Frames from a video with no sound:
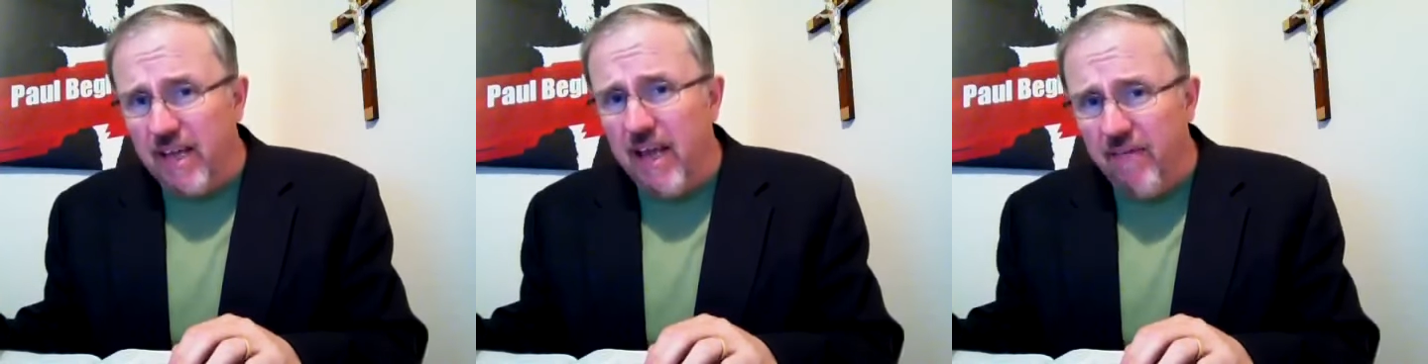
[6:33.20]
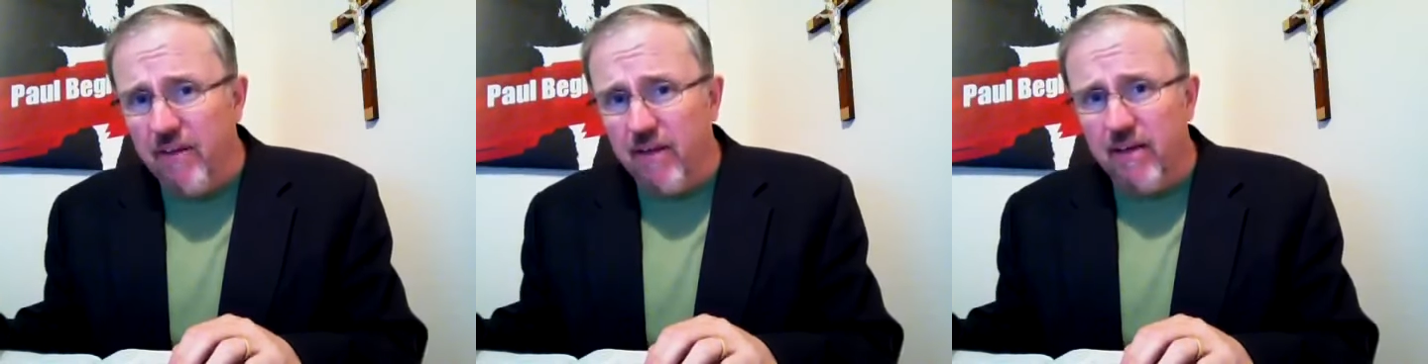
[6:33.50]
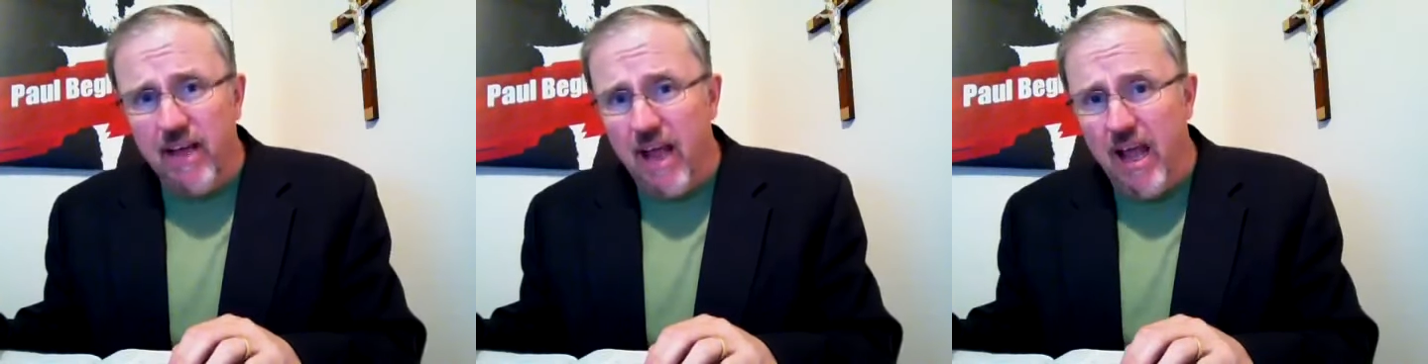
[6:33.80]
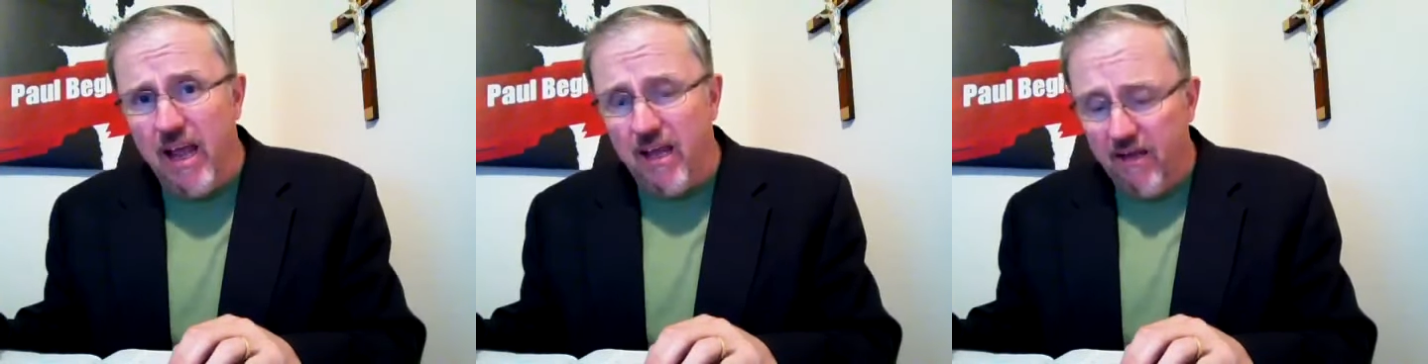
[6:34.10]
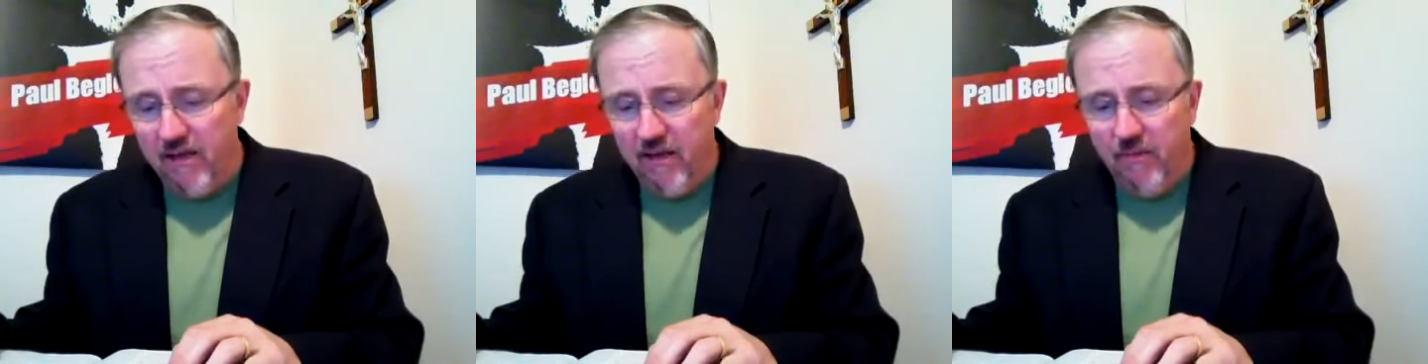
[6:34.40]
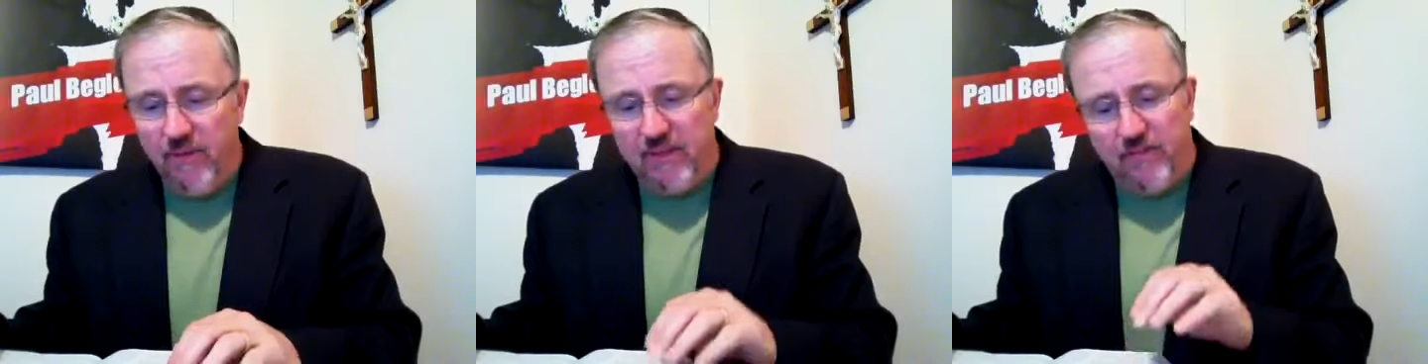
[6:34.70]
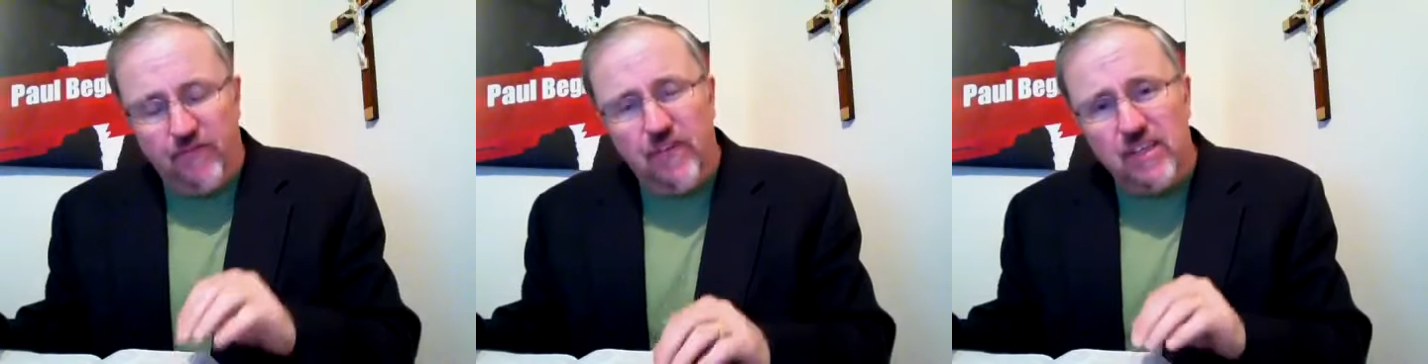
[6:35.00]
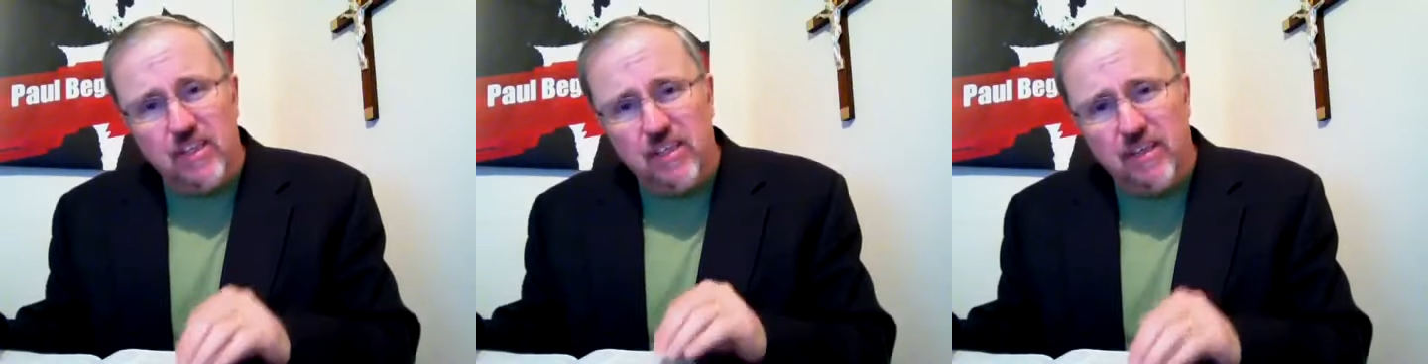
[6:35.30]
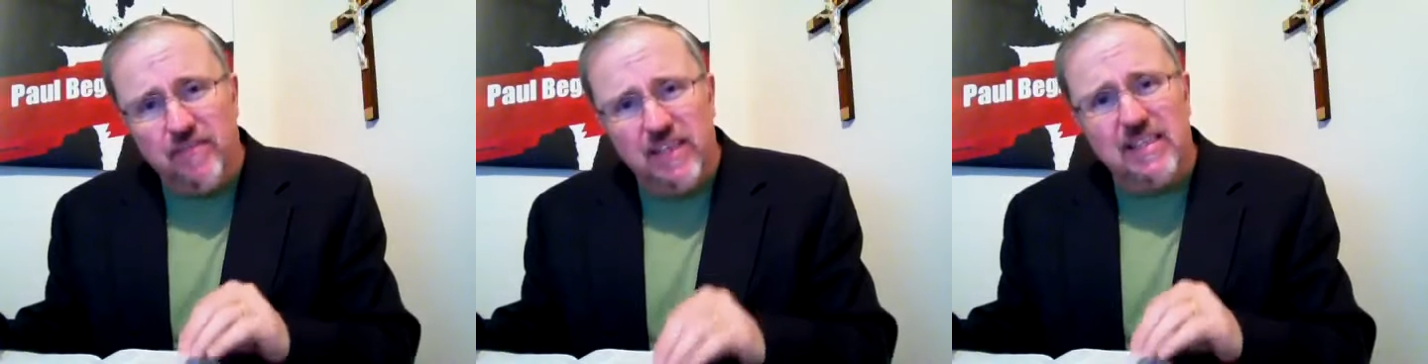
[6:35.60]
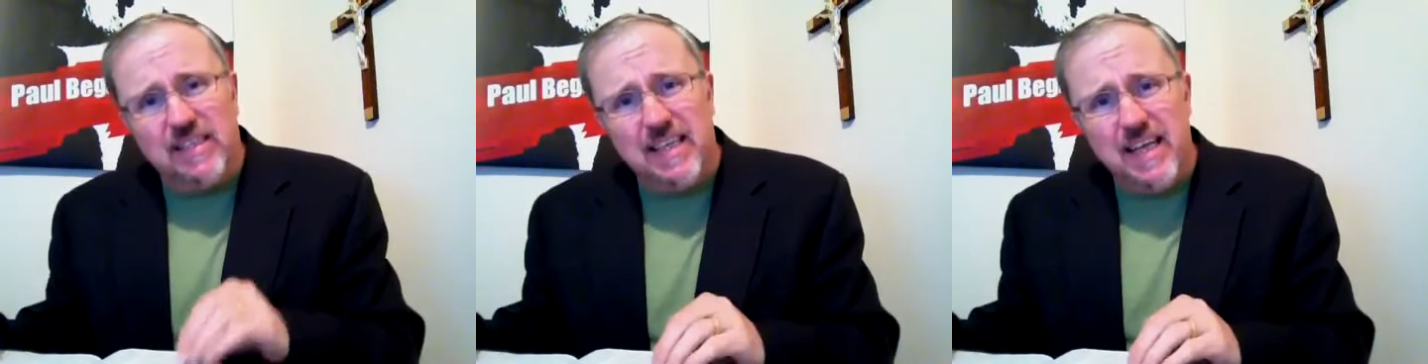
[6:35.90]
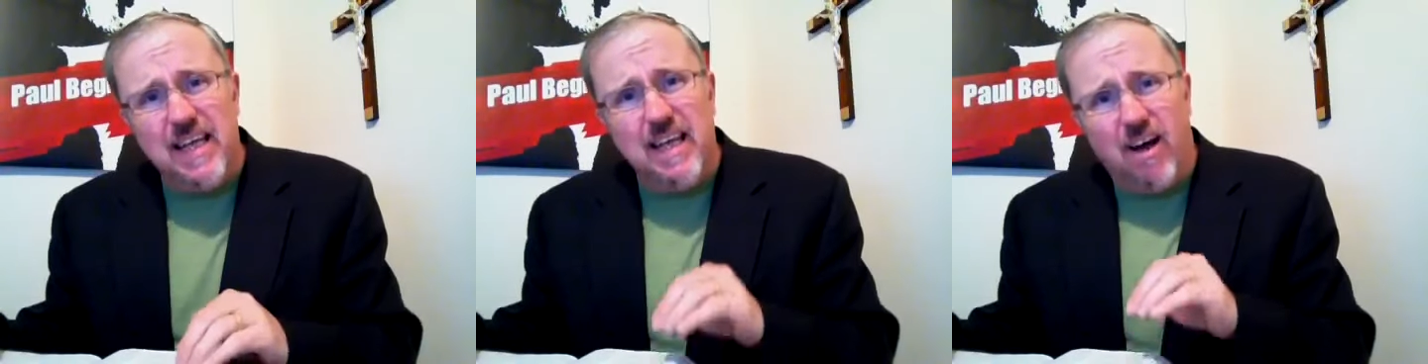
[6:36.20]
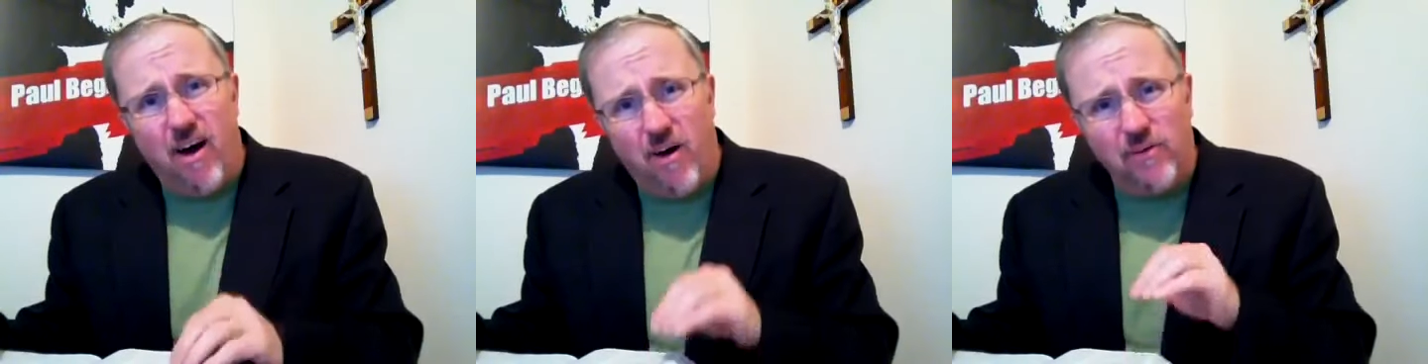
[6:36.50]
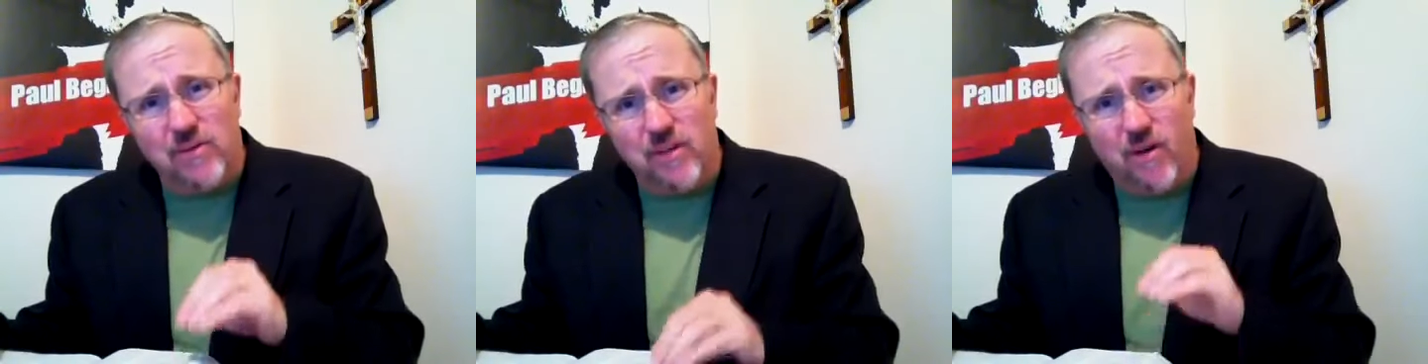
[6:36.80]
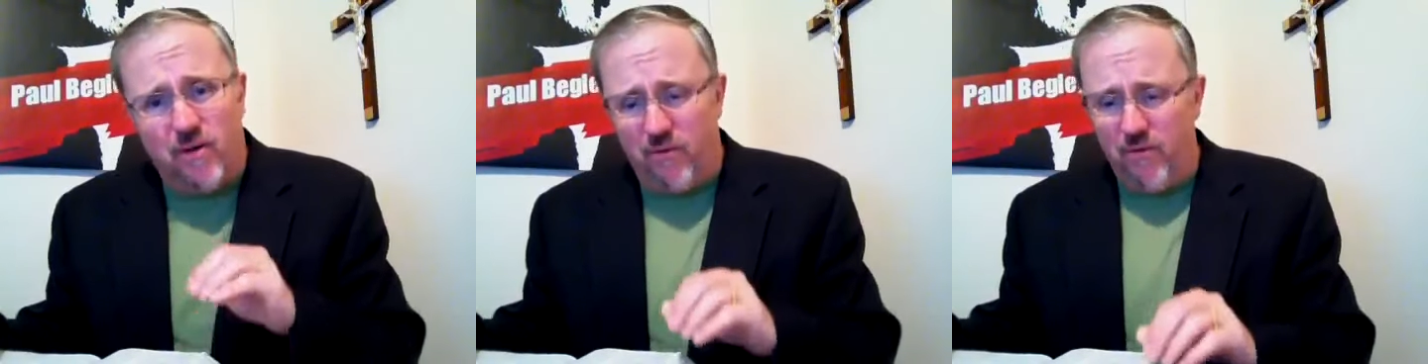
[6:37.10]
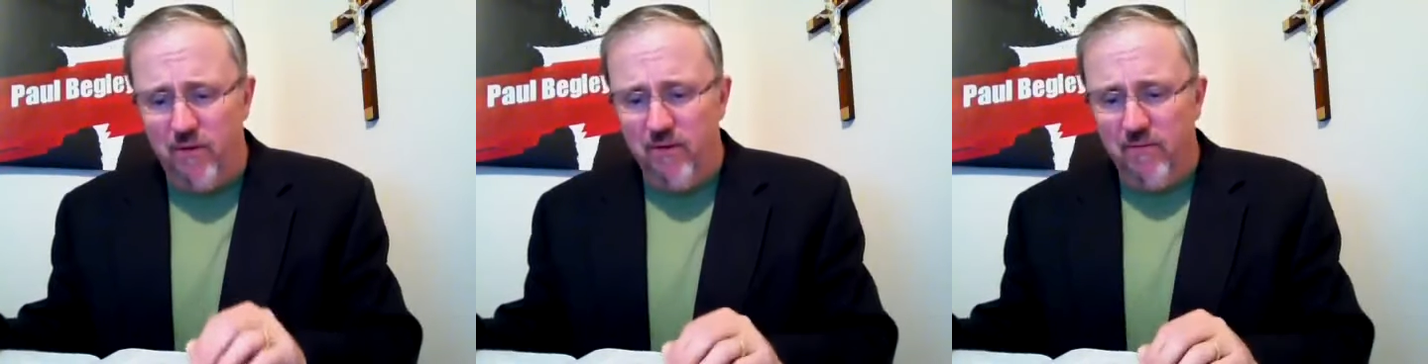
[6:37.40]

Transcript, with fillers: of heaven, yea, with the fishes of the sea also